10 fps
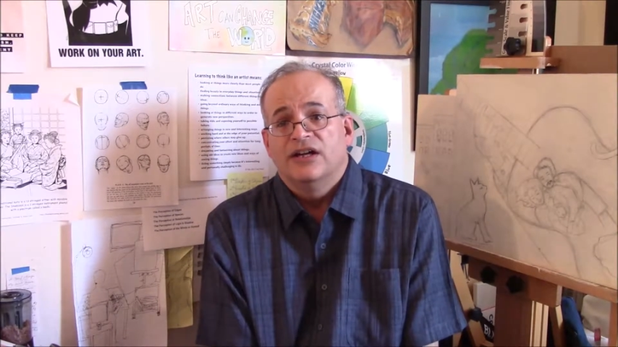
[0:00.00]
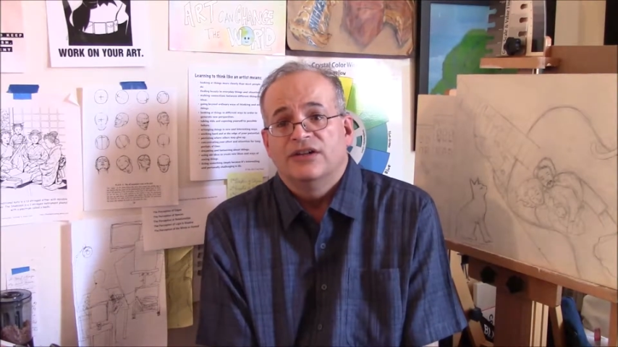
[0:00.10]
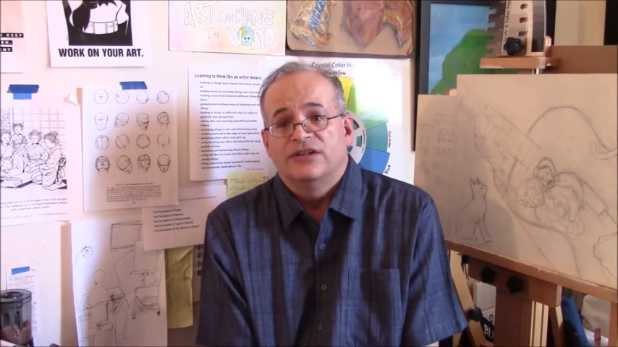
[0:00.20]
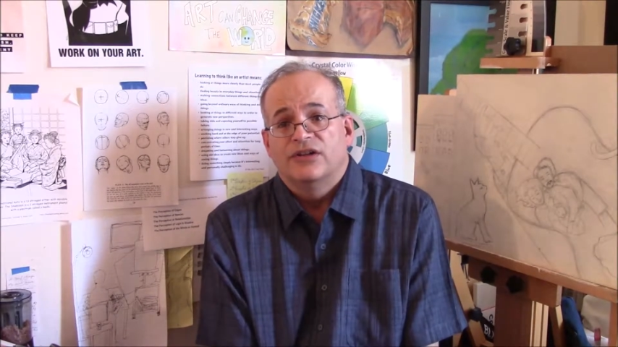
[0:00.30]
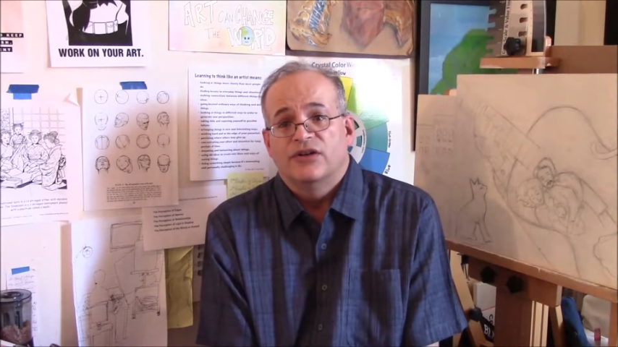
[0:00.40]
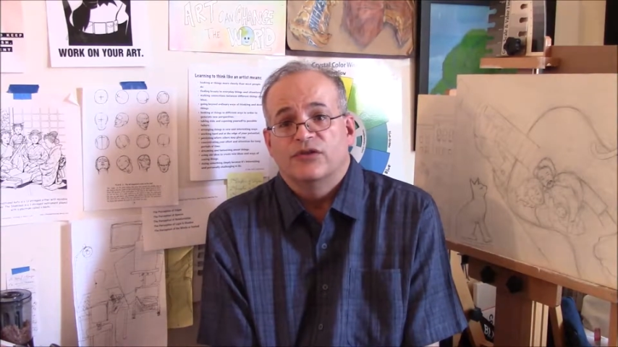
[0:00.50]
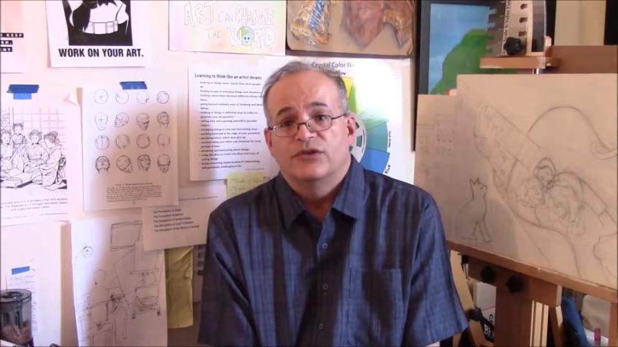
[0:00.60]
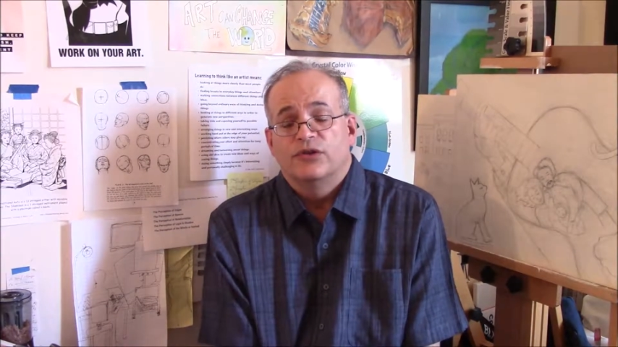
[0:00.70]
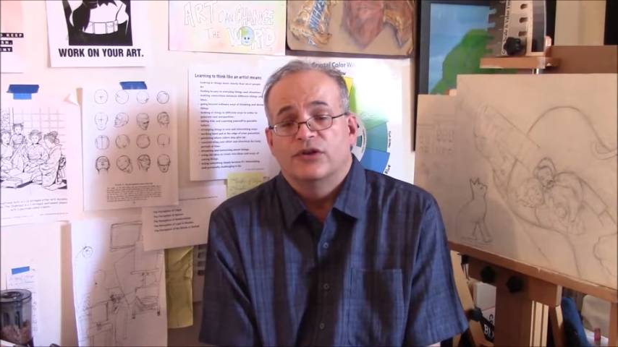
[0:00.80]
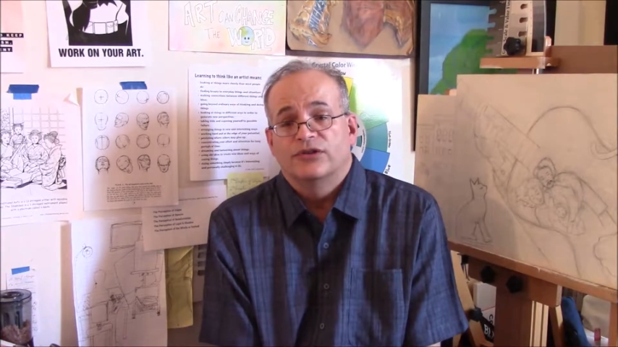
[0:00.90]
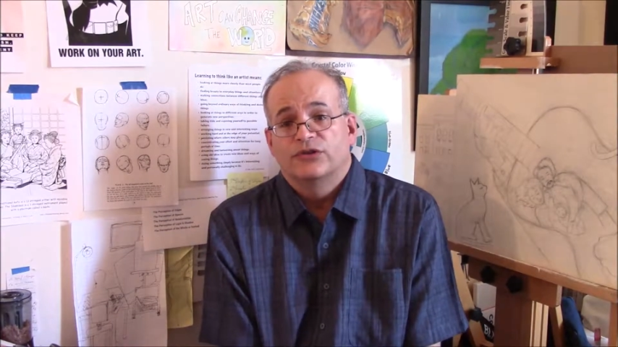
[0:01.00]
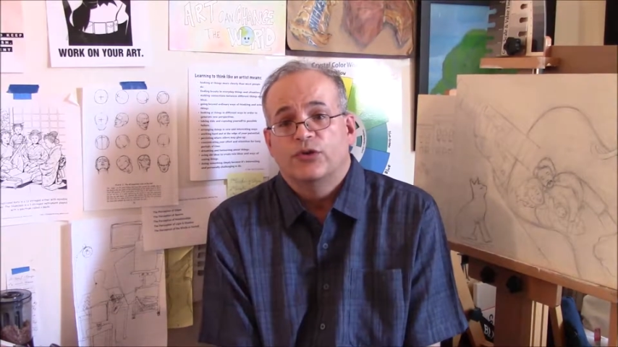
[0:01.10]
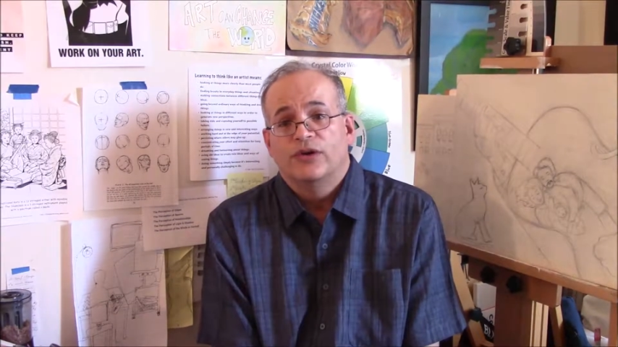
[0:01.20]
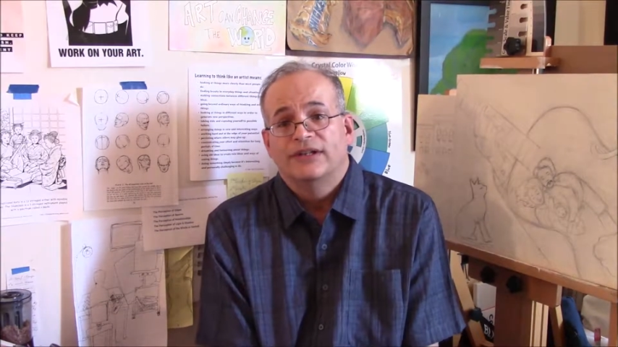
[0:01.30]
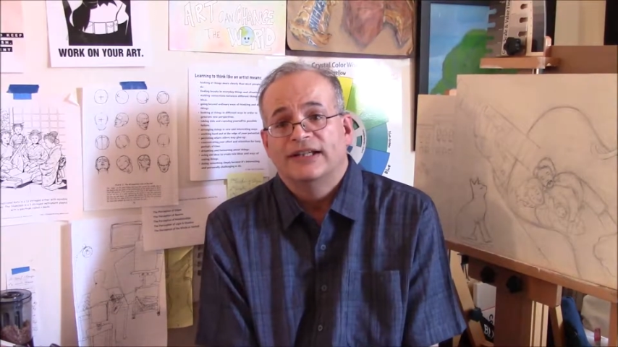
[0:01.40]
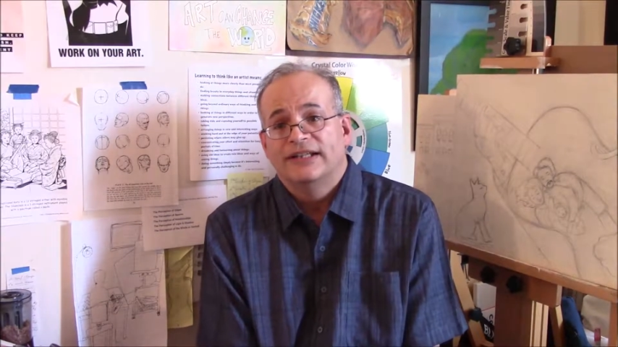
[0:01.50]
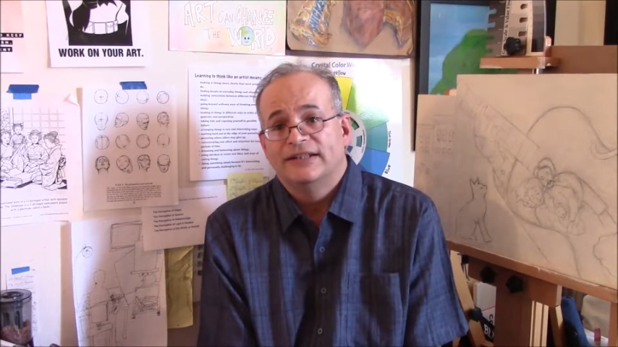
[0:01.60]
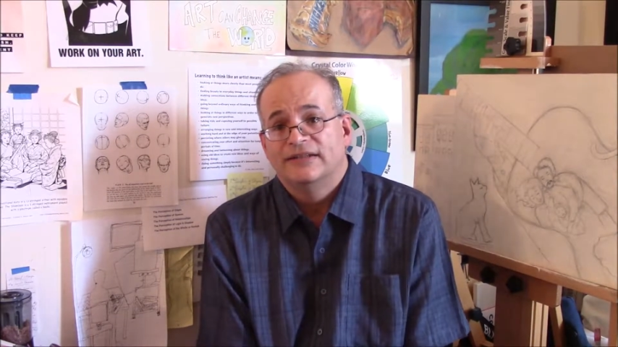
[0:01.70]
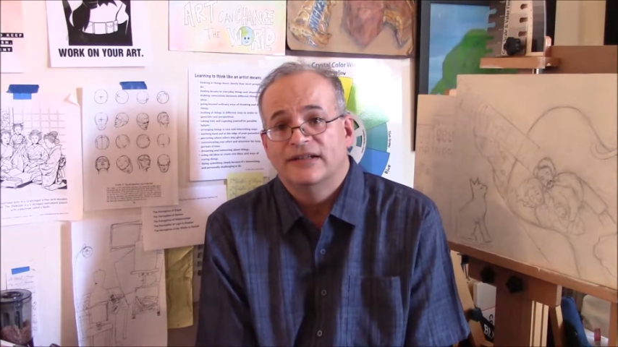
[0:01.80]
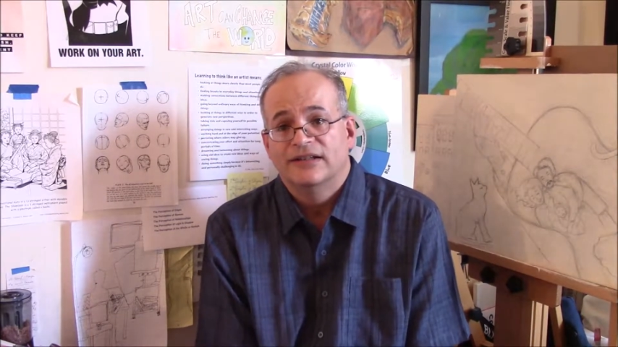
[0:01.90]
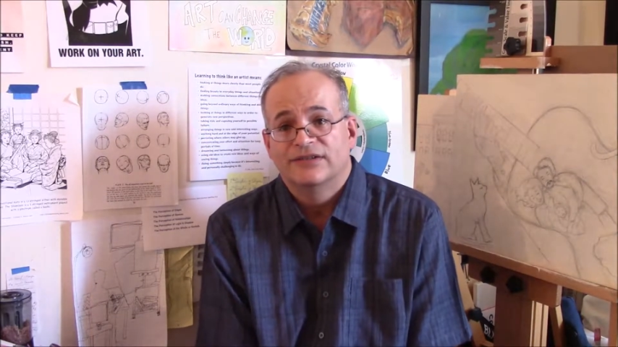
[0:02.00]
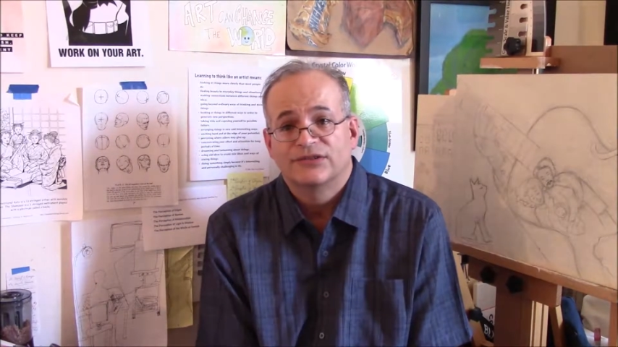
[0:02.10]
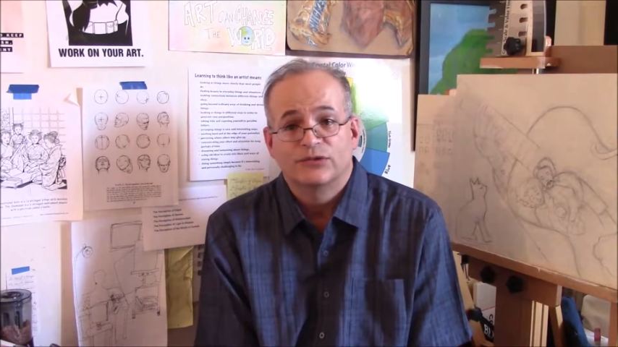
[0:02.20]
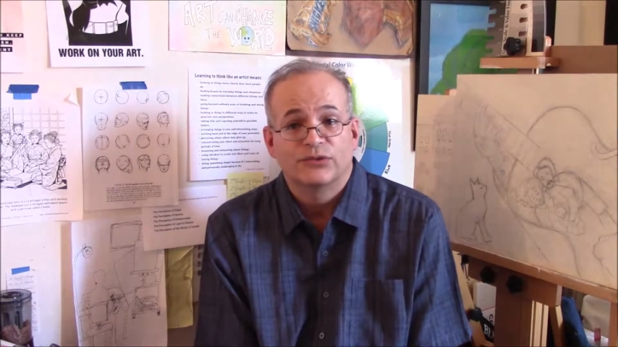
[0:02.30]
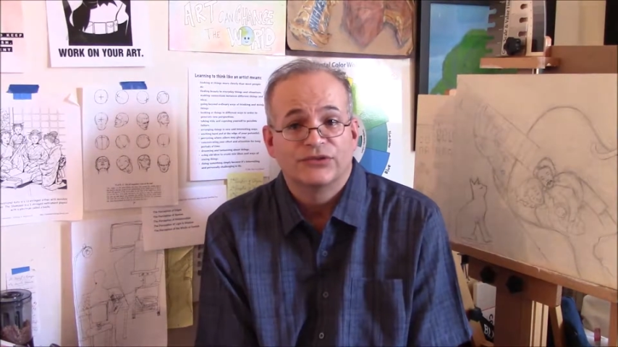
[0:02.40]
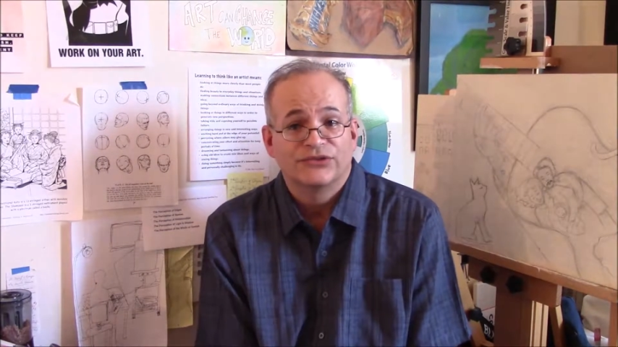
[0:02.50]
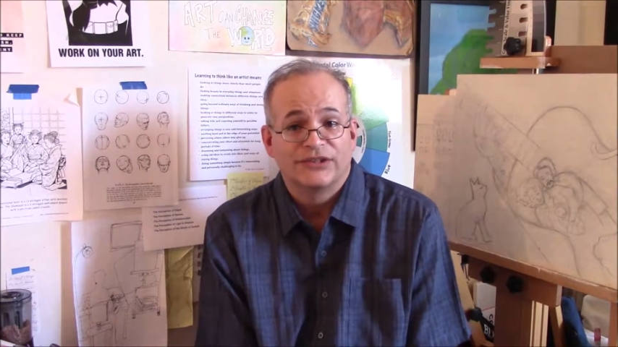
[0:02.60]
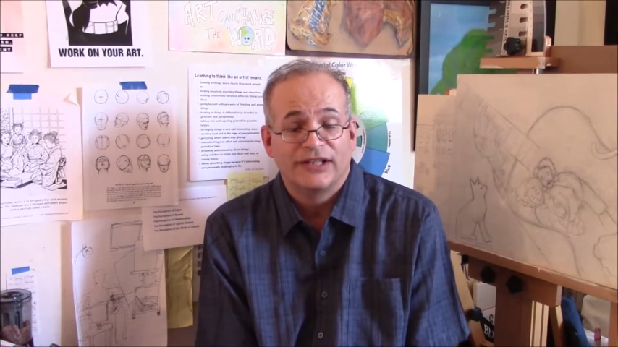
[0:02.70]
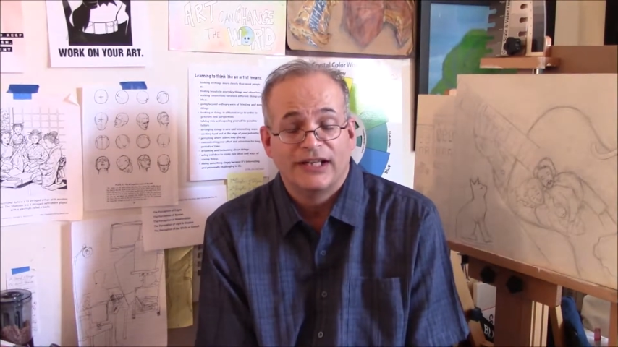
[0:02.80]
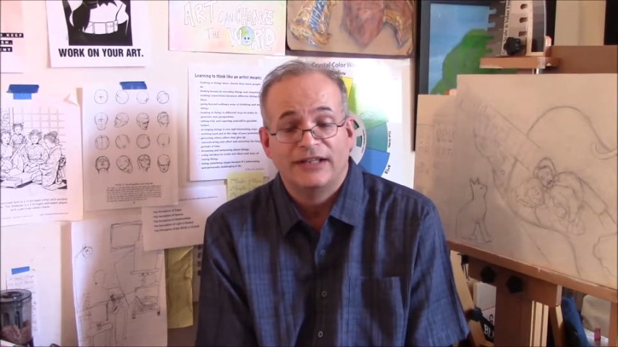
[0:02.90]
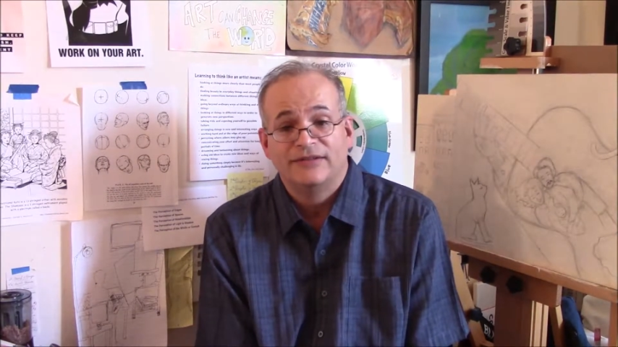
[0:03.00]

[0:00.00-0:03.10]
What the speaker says: you're taught in schools today,